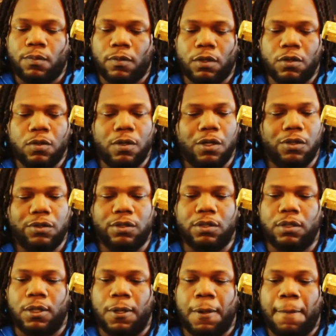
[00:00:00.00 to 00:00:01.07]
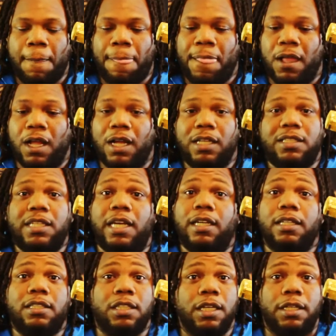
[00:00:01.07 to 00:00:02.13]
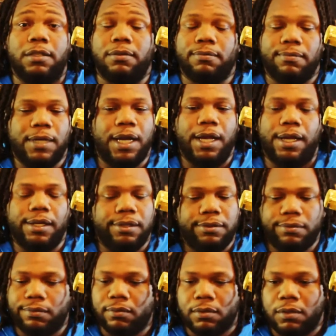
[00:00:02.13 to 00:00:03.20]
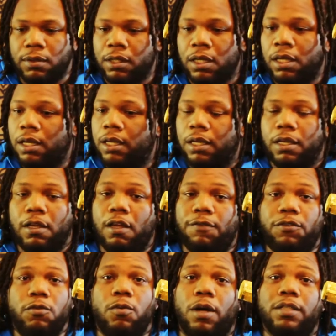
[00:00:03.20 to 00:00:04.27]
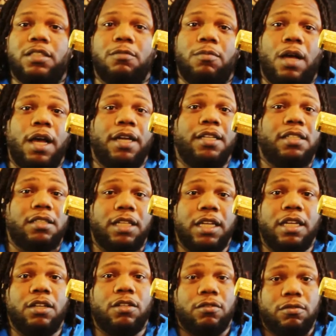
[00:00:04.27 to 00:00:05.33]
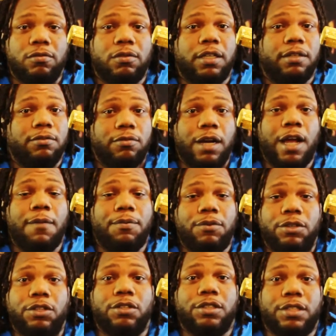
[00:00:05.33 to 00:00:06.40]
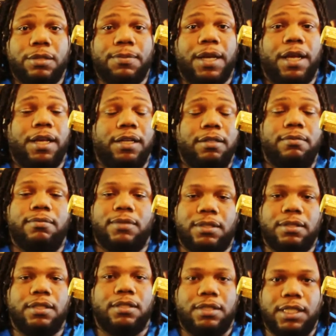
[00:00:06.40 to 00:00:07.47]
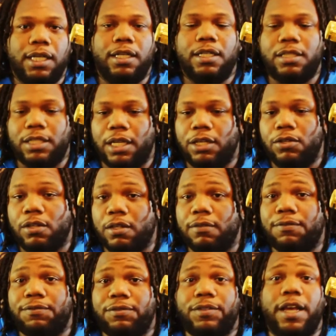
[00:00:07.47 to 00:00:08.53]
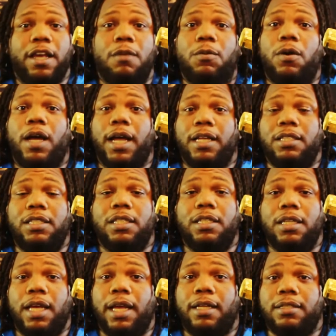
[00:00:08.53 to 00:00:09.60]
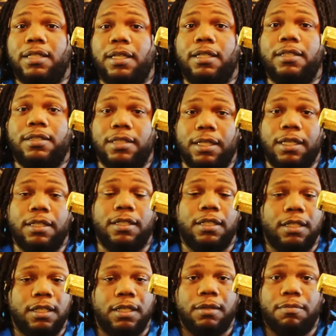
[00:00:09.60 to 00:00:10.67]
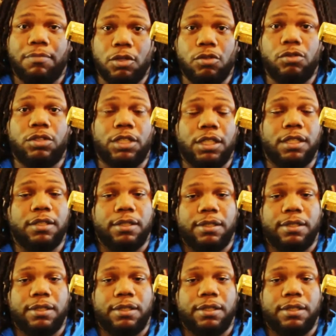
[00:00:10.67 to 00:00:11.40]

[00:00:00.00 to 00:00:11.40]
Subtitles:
Who else? Taylor Chen, man. If you want somebody to sing and rap on your shit, man, Taylor Chen, you can find him on IG at Taylor Chen Music.